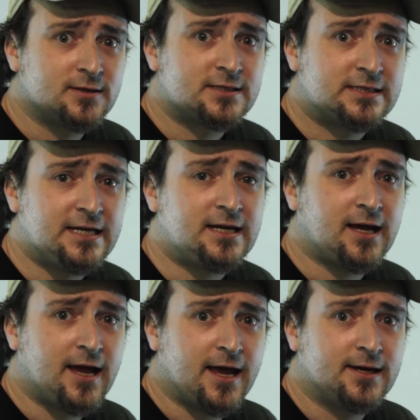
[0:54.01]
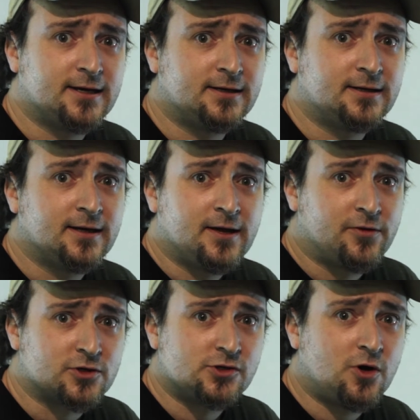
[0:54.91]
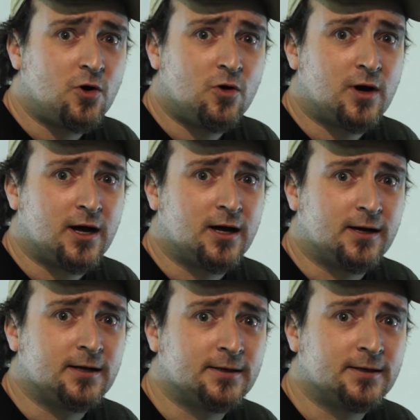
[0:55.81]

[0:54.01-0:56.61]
sleek and there's no